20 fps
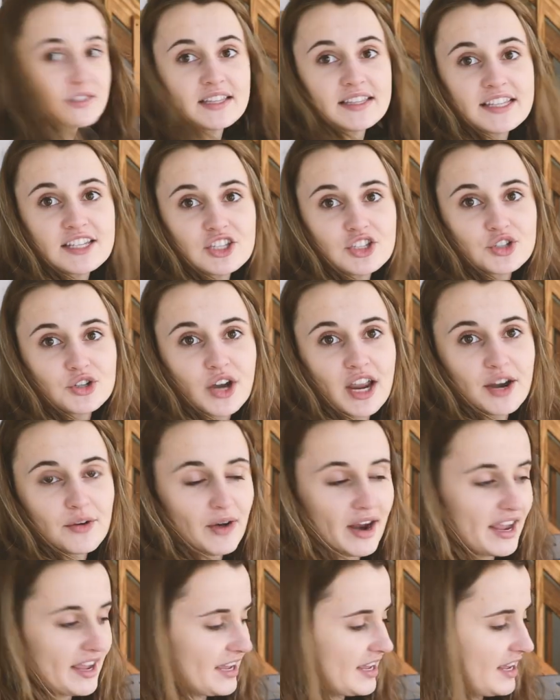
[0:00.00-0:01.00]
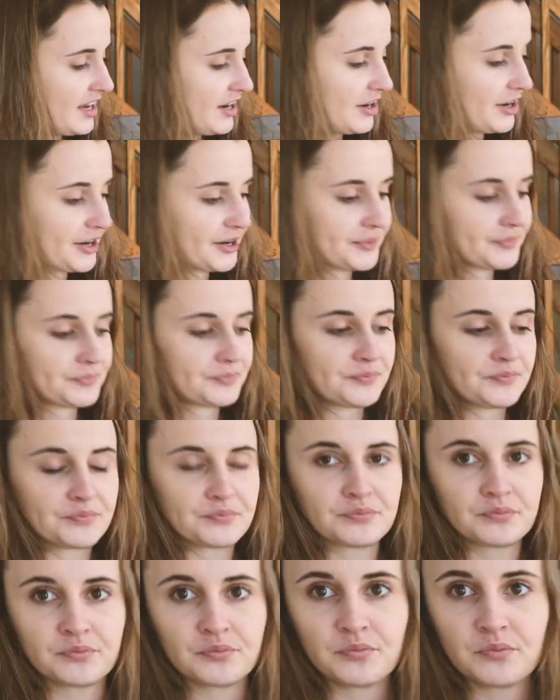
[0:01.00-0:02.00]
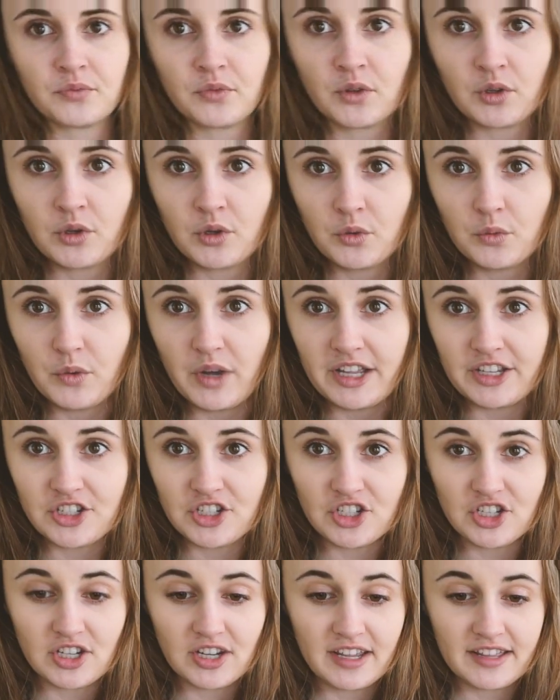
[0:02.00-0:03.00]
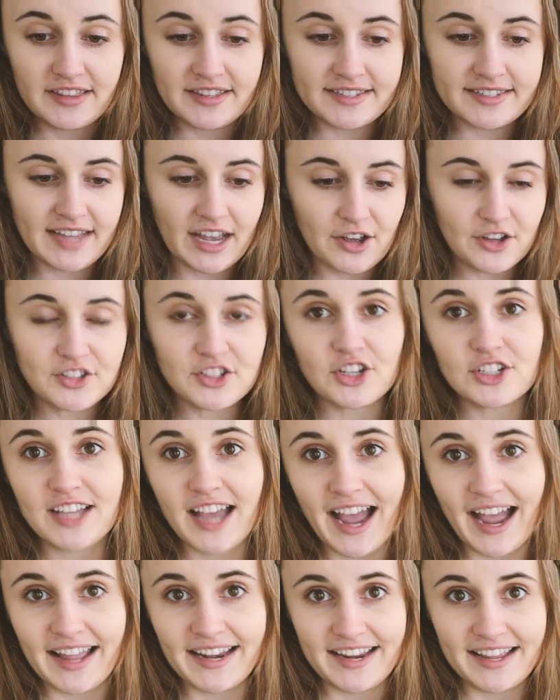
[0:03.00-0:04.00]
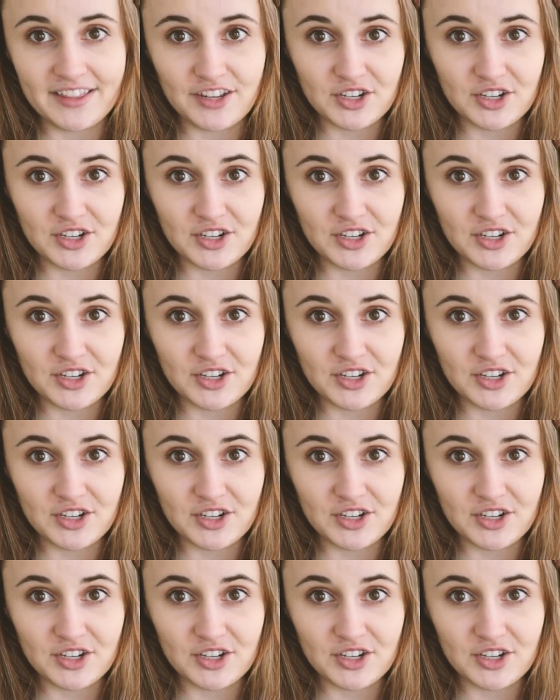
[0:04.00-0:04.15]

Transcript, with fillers: using this tray right here, which the cells are tiny,